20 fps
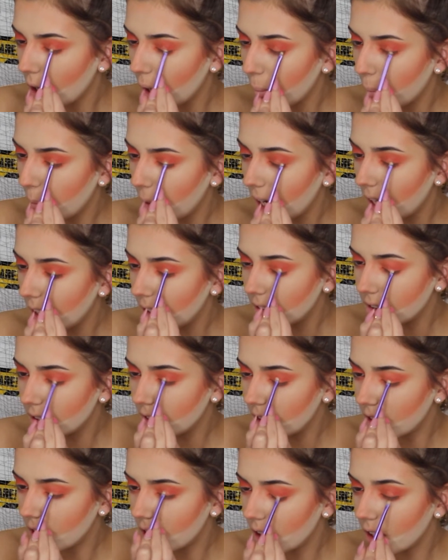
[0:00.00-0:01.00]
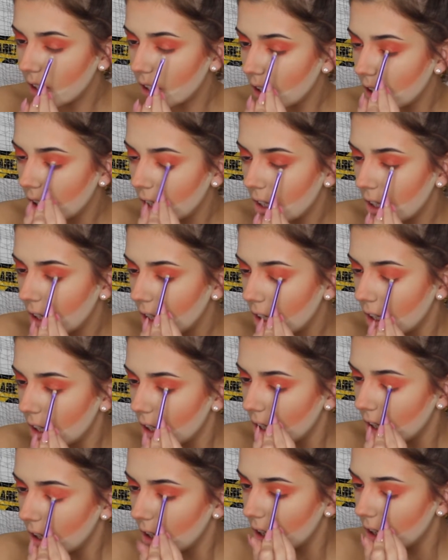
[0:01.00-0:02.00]
I'm placing it in
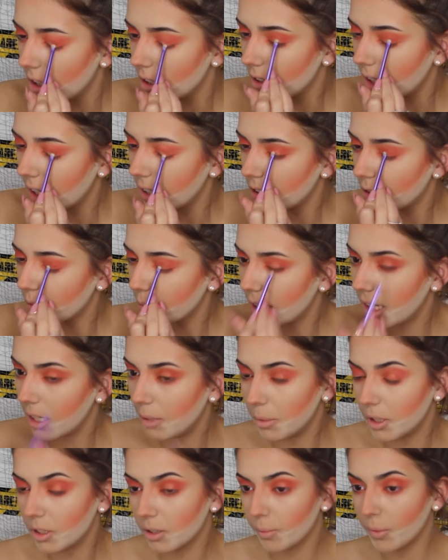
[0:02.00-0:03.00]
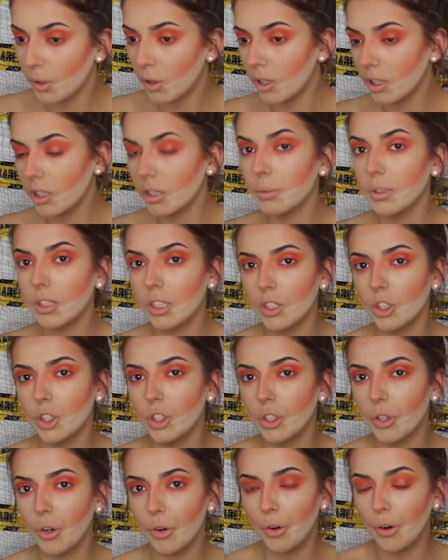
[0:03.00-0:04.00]
the centre of my lid because I'm not 100%
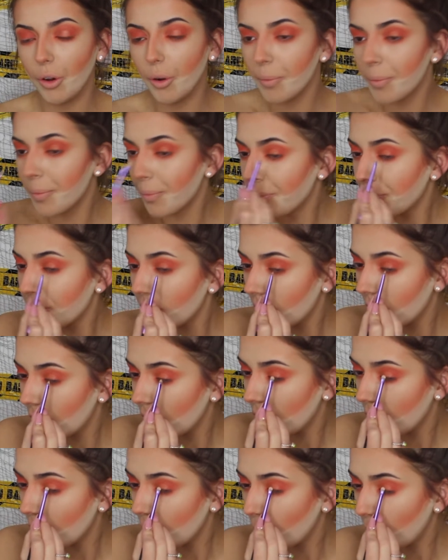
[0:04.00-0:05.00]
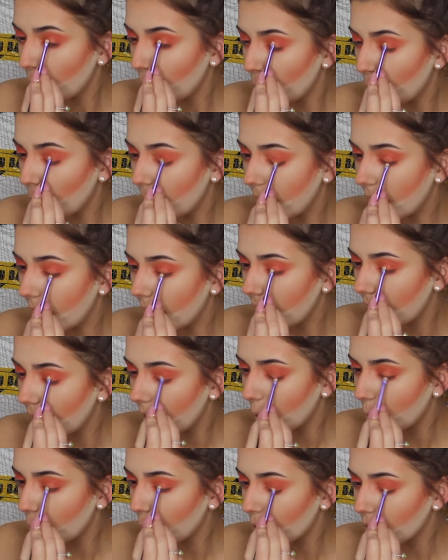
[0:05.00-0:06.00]
sure where
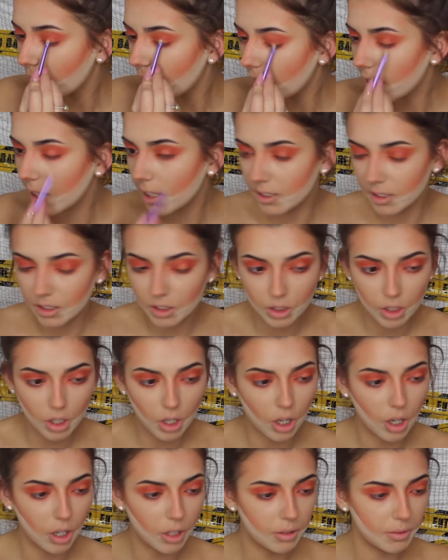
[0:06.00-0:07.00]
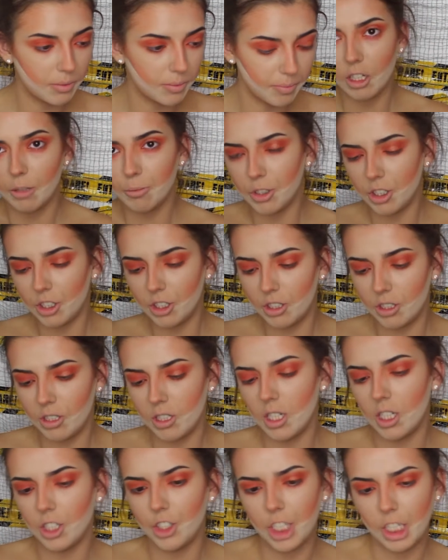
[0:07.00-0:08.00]
I want the glitter to go. And I'm just
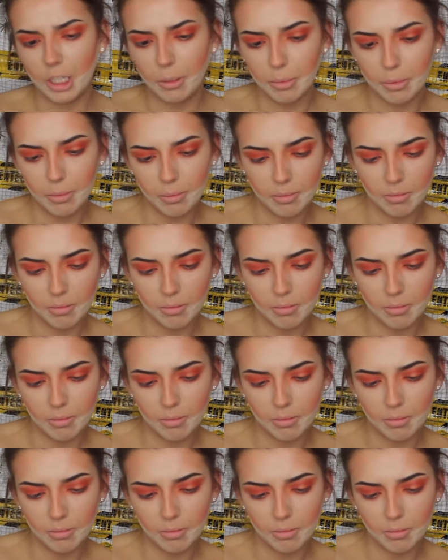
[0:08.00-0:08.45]
using a cheap